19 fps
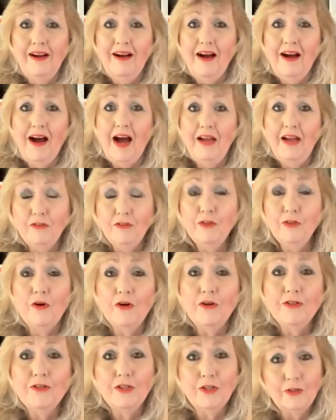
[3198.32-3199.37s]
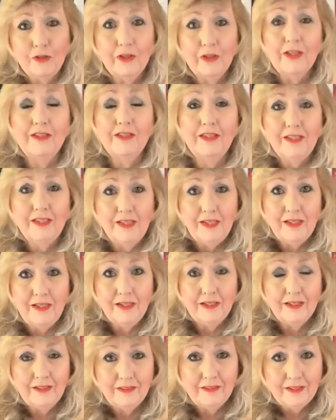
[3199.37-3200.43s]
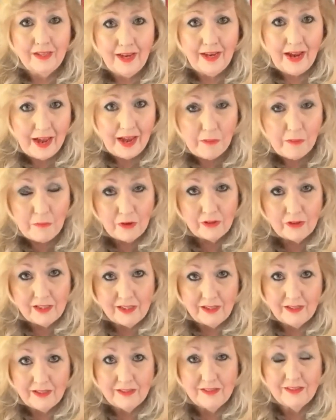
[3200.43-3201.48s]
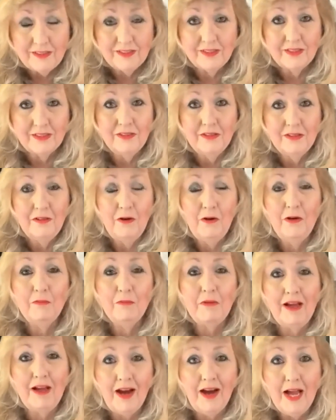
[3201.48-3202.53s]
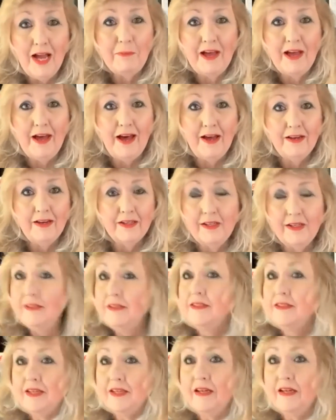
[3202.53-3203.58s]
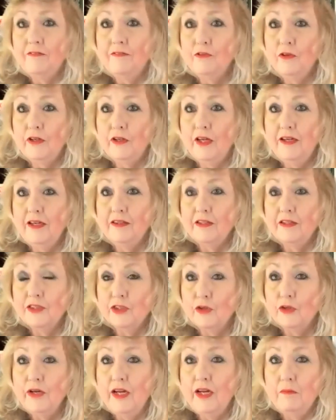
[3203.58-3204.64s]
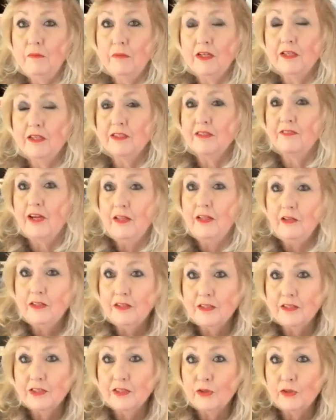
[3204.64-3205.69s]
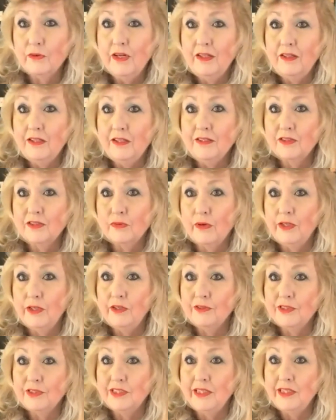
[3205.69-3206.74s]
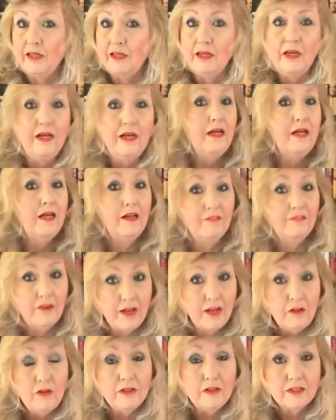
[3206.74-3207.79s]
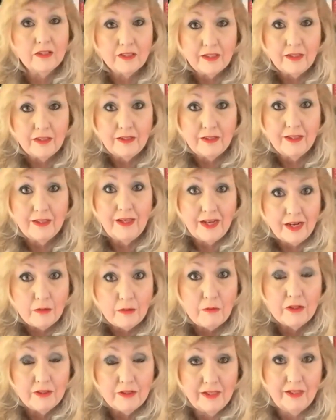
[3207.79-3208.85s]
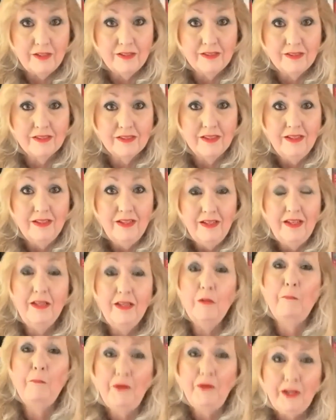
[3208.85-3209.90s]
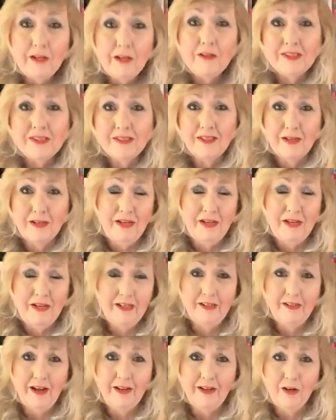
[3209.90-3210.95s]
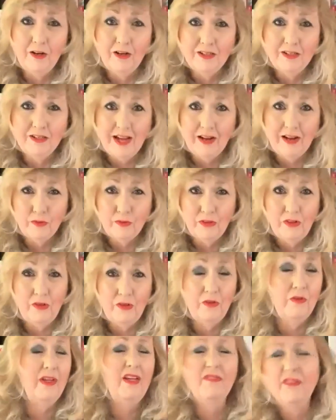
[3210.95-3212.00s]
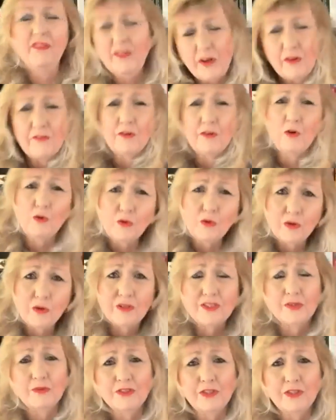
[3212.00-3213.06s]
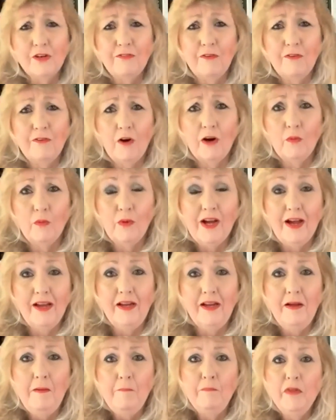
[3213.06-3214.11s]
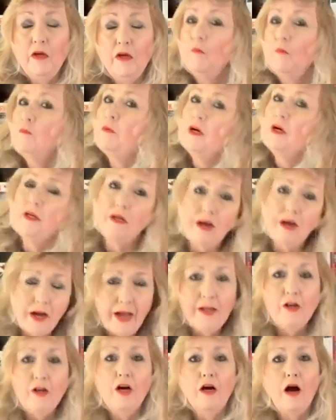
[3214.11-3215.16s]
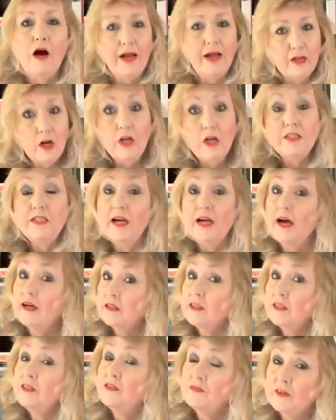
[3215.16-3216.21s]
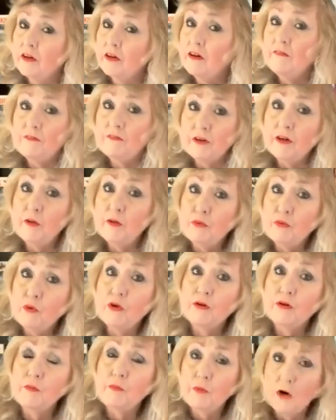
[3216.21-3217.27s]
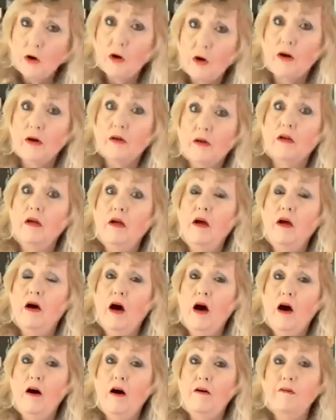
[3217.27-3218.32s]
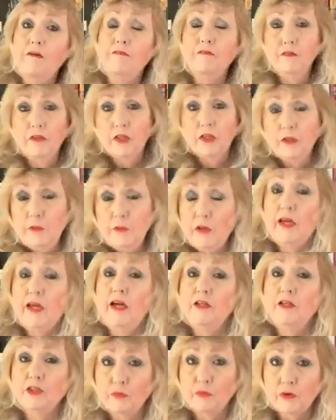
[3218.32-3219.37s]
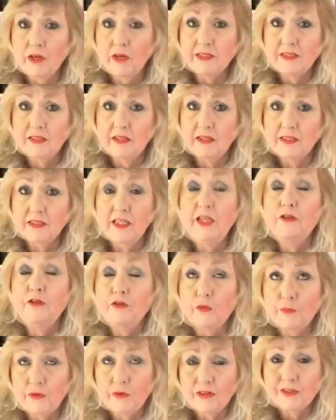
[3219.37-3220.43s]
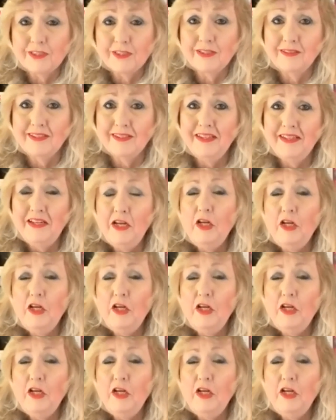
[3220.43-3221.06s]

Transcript: I've learned to look at the camera lens on my iPad instead of looking at the screen. Because if I look at the screen, this is what you see. If I look at the camera lens, it appears that I'm making eye contact with you, even though, of course, we're so far away. Yeah. But eye contact is a very, very important part of communication process interpersonally.